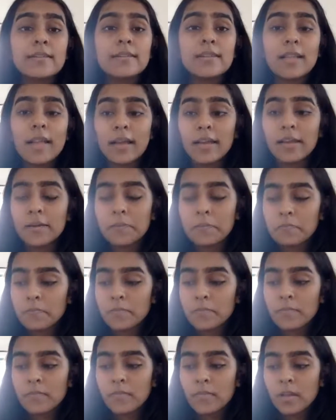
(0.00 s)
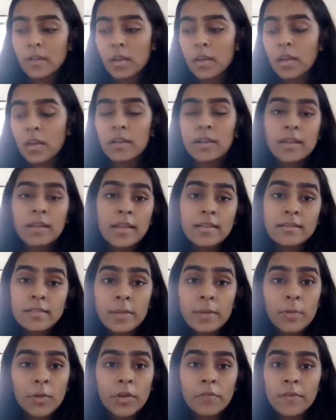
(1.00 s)
the next
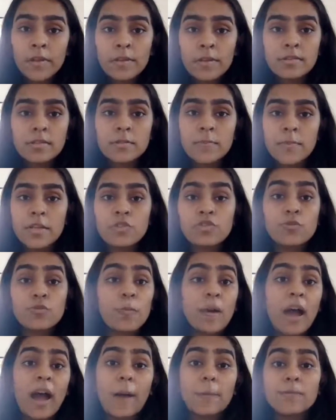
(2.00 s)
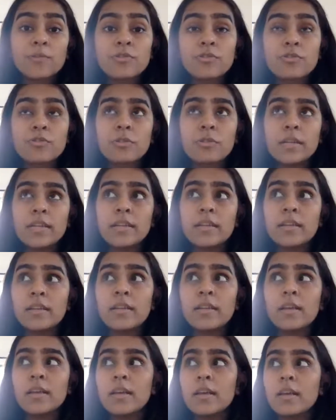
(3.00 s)
time you're giving a speech, perhaps really
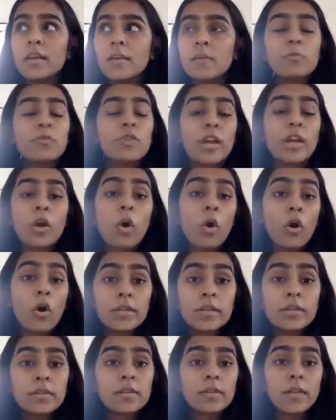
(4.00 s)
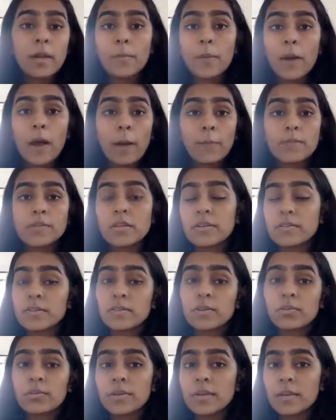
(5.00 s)
record it and perhaps listen
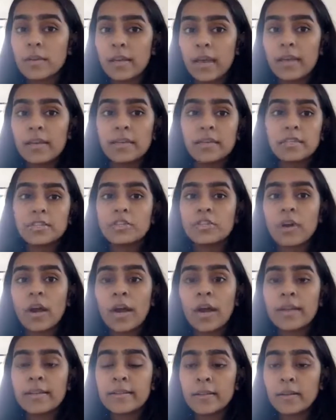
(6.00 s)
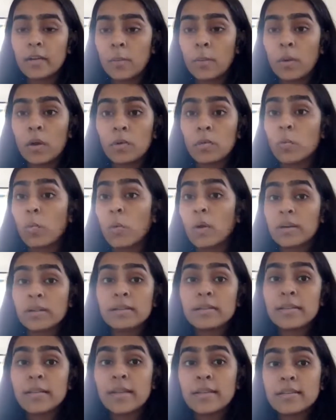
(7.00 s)
to it again and try and think about what are
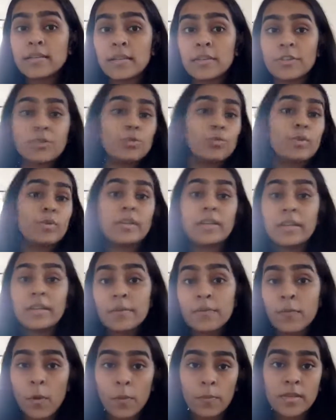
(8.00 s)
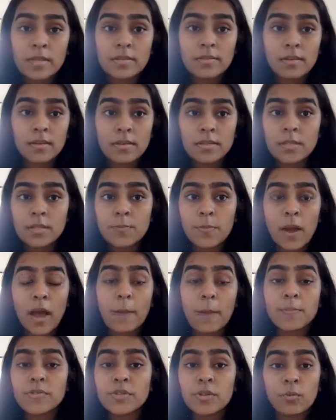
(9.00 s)
the things that you did from this list,
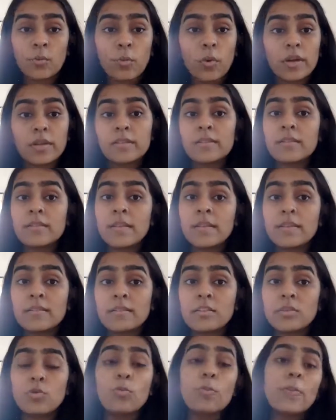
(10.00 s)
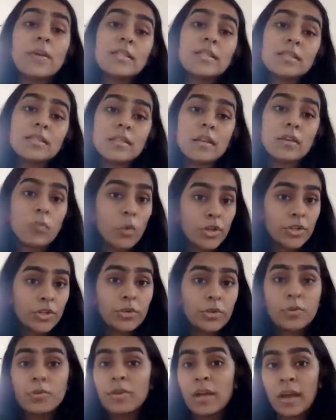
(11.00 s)
perhaps, or what are the things you missed and what
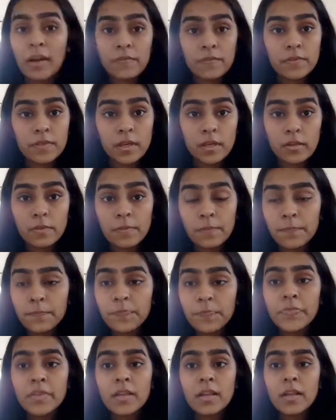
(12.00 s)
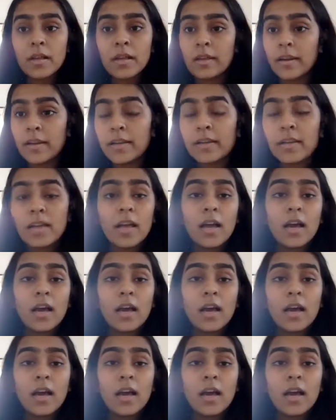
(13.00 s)
you could have done, right?